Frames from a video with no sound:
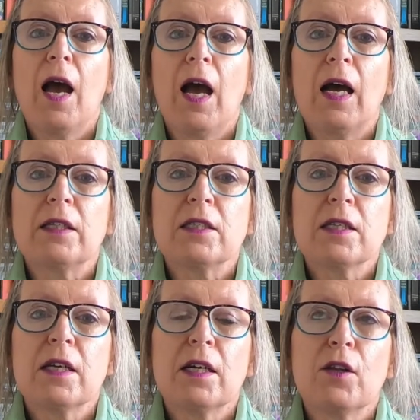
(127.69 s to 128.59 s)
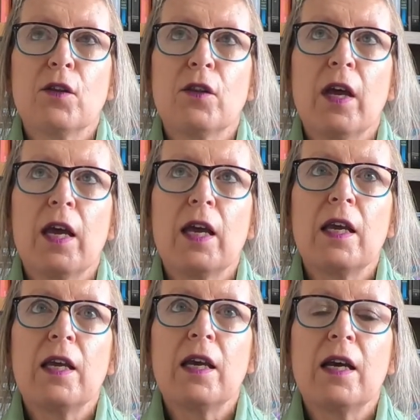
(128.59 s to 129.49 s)
and
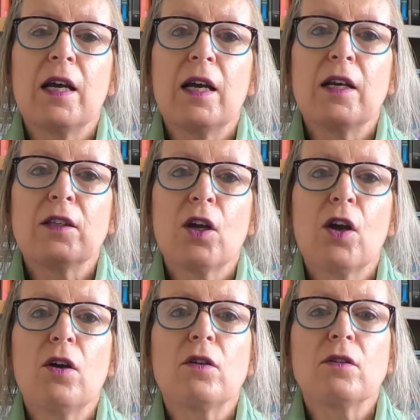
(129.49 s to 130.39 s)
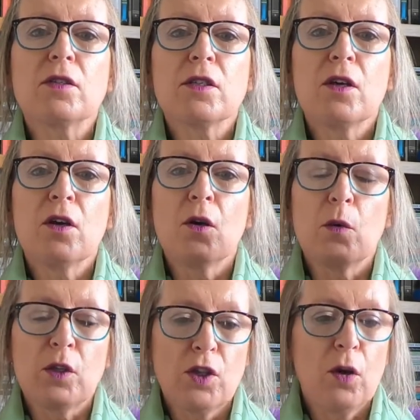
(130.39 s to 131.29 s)
the girls
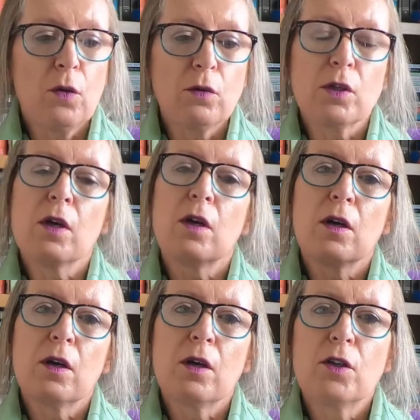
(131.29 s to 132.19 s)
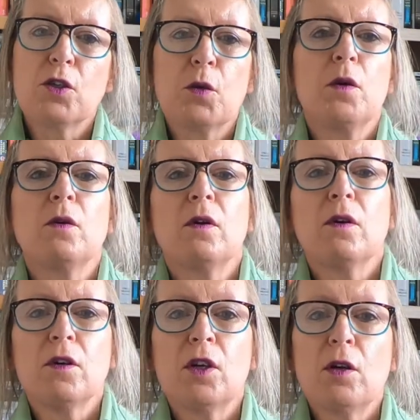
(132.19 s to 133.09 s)
were told to
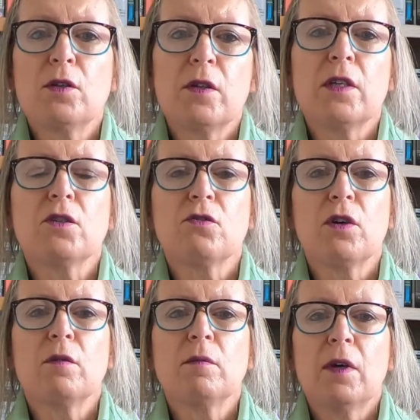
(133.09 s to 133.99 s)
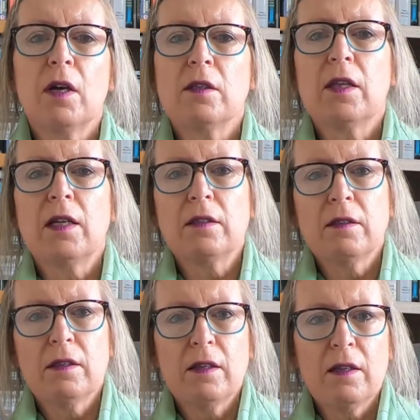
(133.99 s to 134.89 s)
go to this room, and then
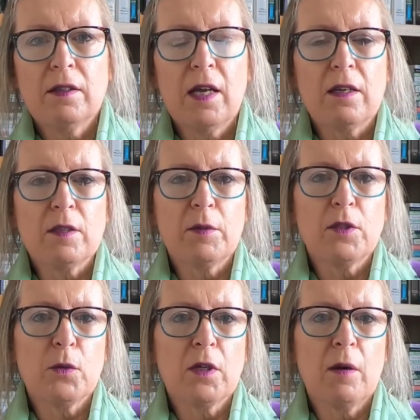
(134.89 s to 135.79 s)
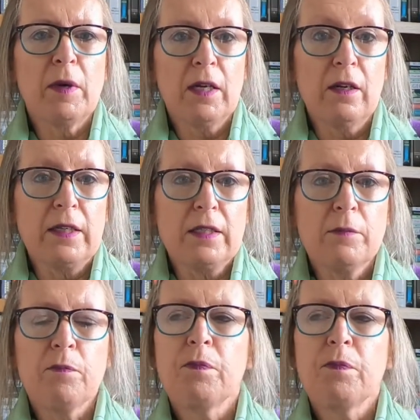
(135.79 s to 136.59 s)
their husbands would come at night.